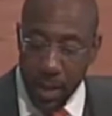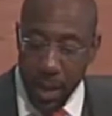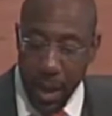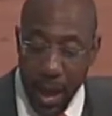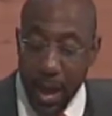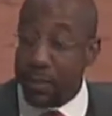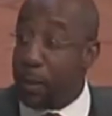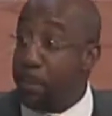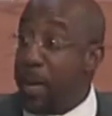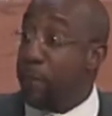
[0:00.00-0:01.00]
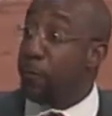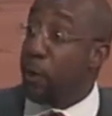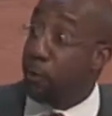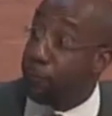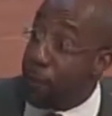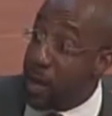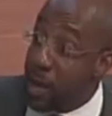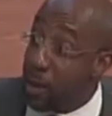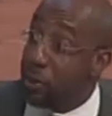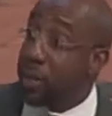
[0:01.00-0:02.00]
had to be
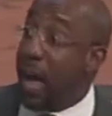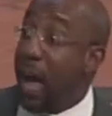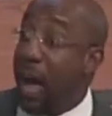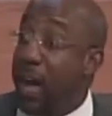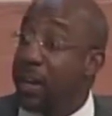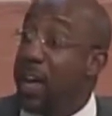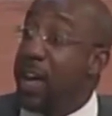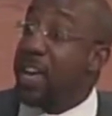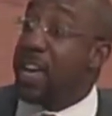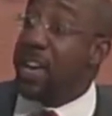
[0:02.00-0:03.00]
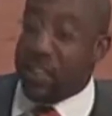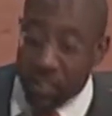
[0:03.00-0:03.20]
fulfilled. God is